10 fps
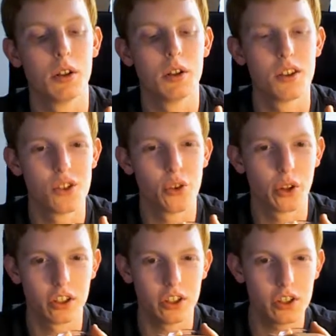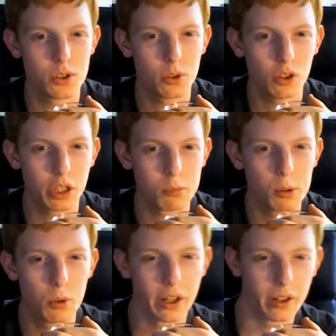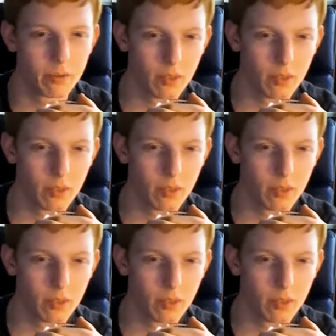doesn't drink tea, sort of like Pu'er.